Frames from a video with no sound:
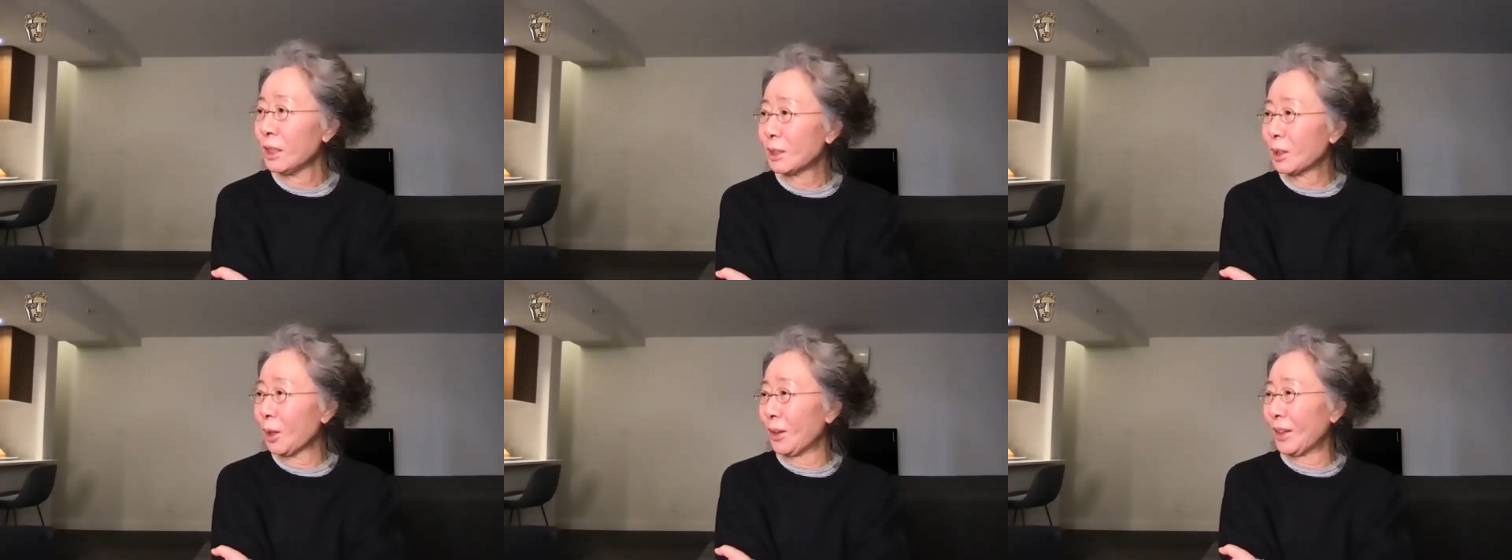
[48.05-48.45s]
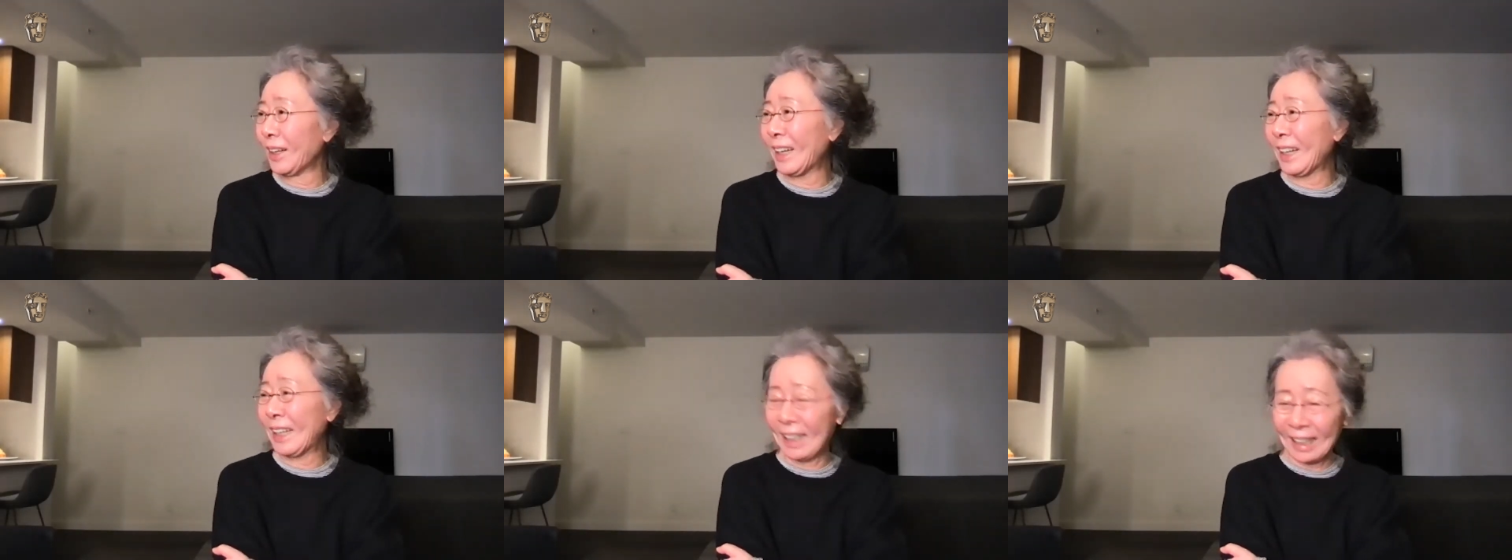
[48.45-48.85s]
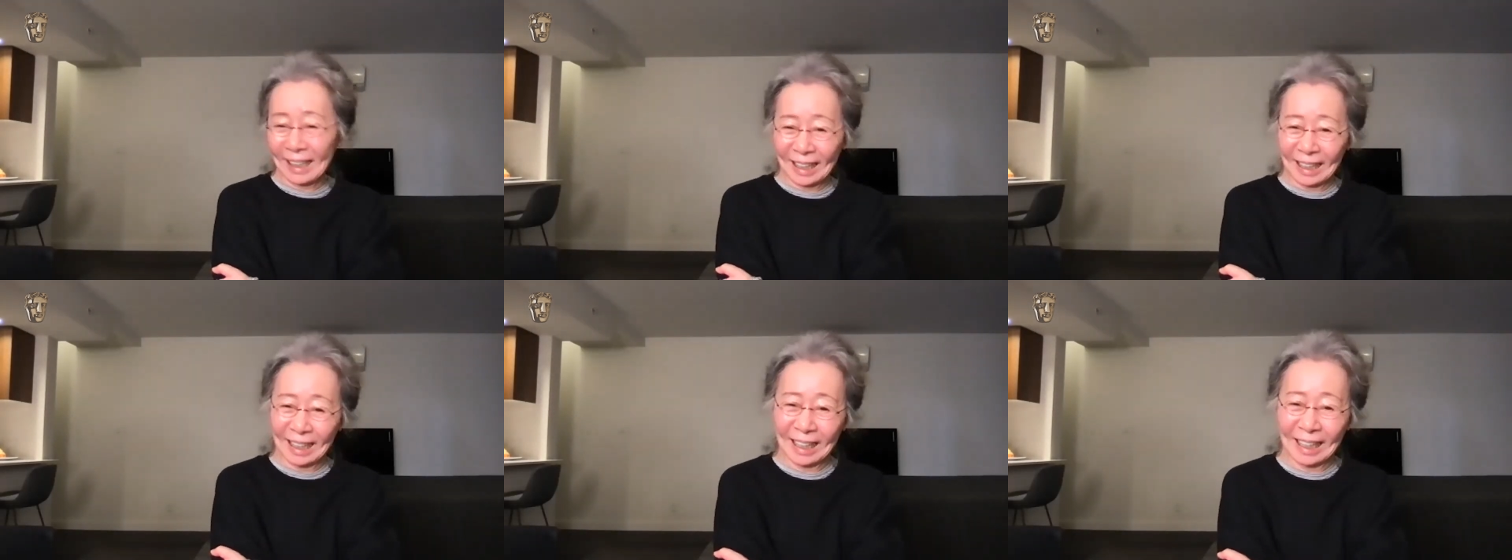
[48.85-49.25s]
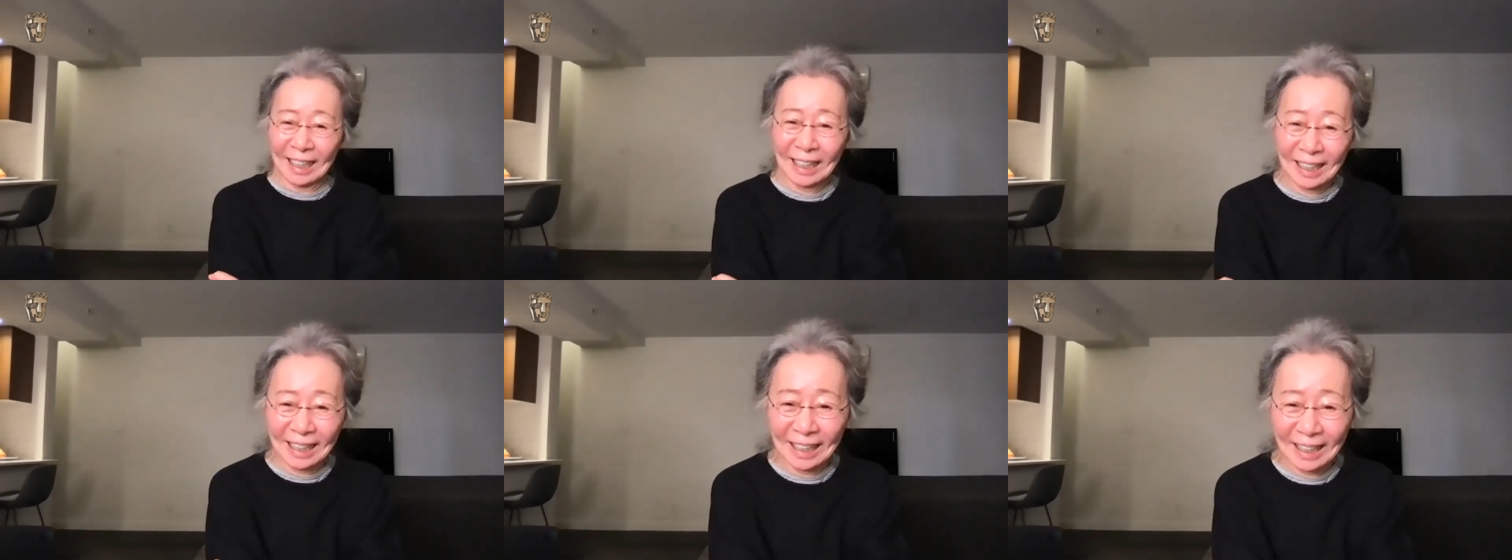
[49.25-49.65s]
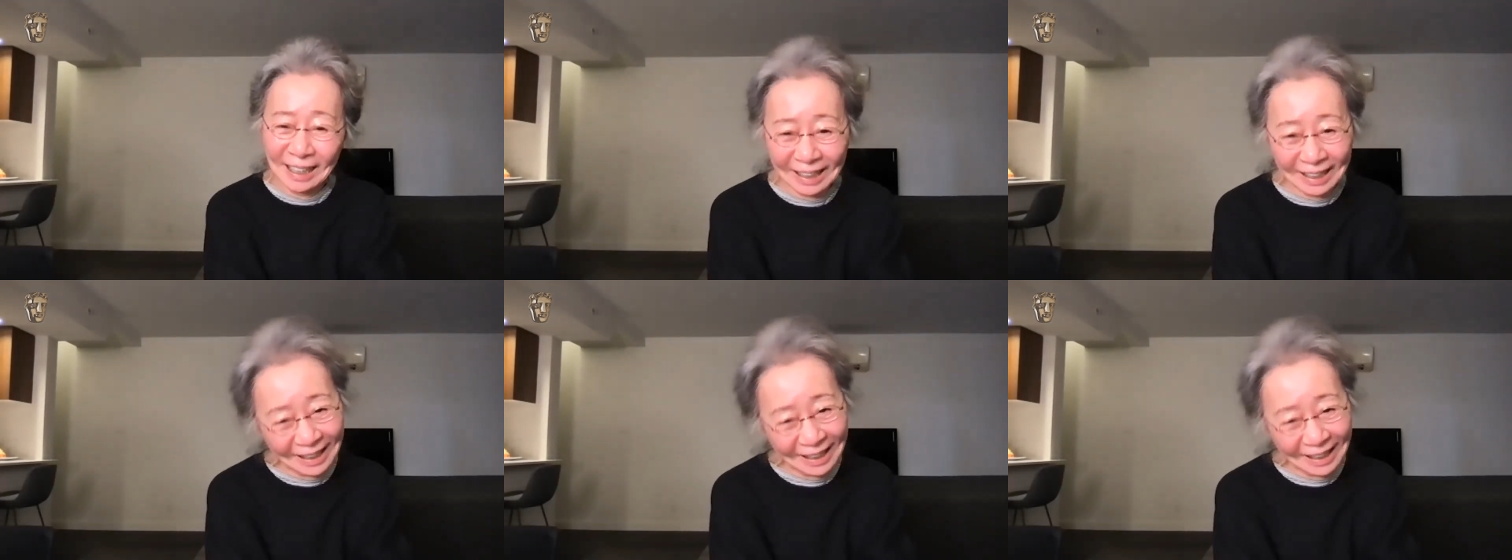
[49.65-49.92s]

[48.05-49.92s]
So, yes,